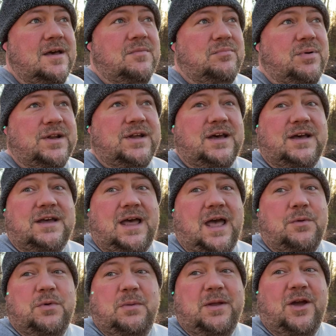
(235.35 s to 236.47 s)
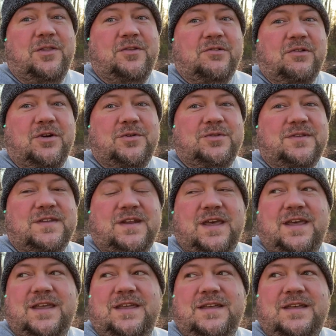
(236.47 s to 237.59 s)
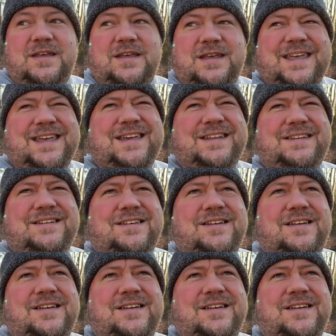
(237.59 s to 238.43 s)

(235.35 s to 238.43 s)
but I will be on the road today in